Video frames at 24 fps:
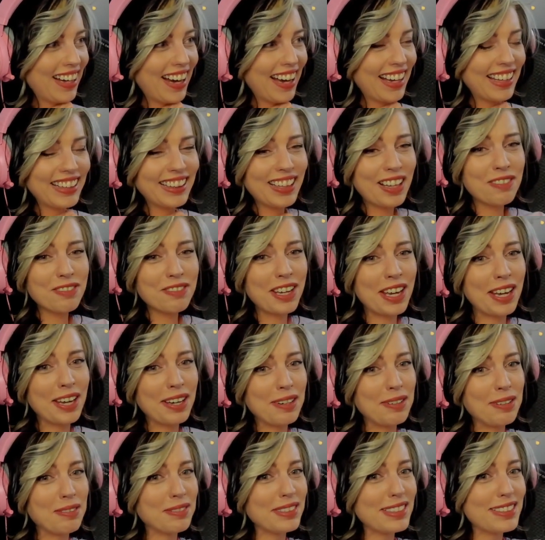I love
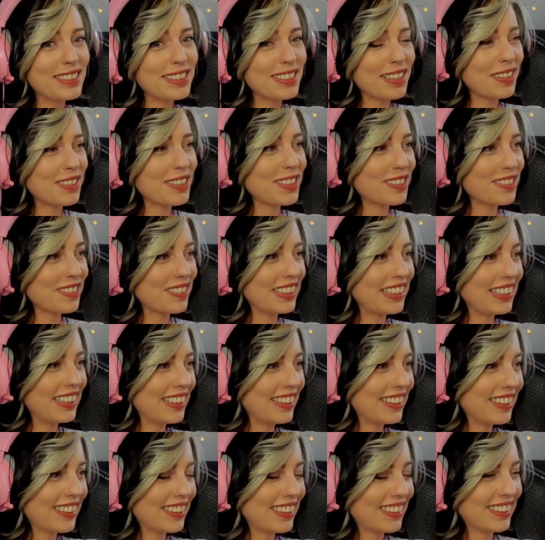him, he's so
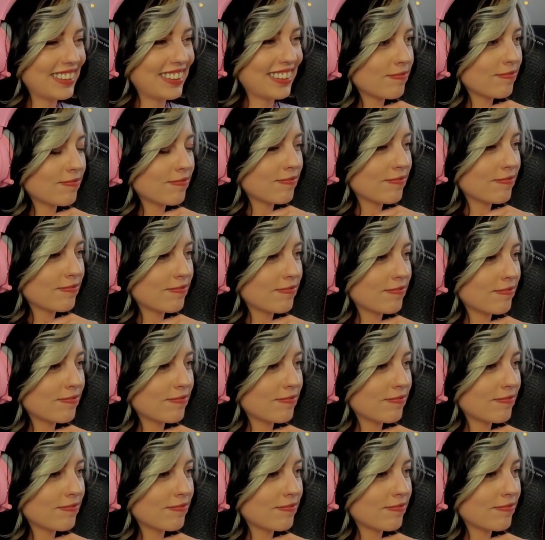sweet.